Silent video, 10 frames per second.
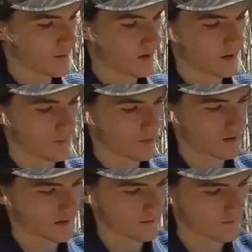a number
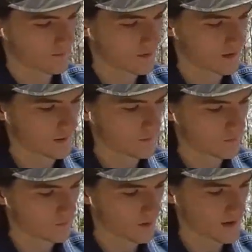that can
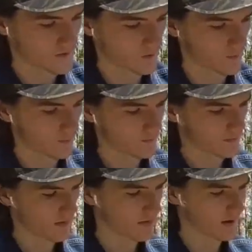range from,
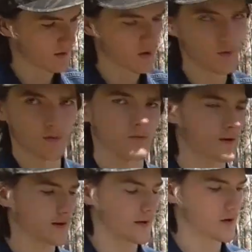I think, 2 or
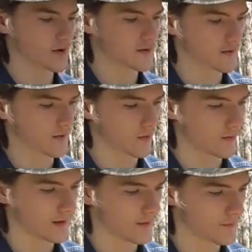3 digits all the
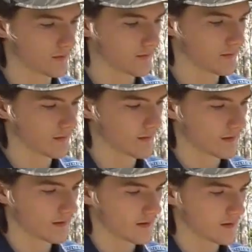way up to
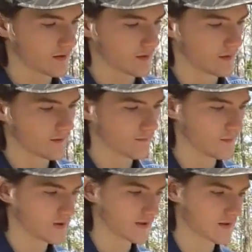a
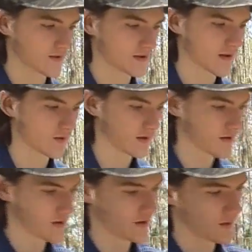6 or 7
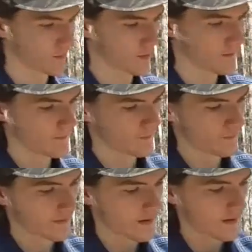digit number.
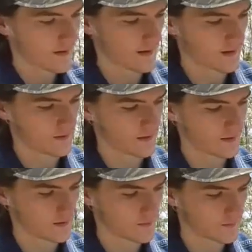And
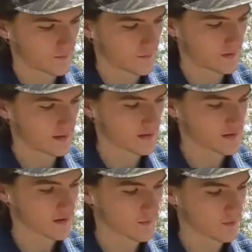
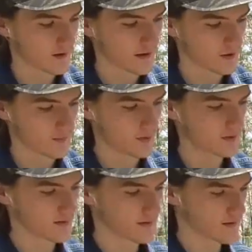this number actually
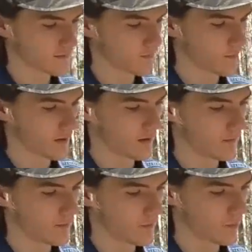puts this
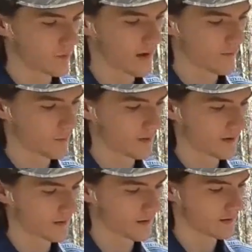rifle
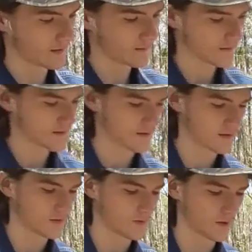being
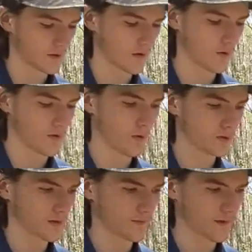sent to
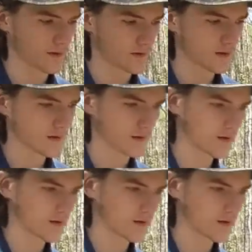Kokkola, Finland,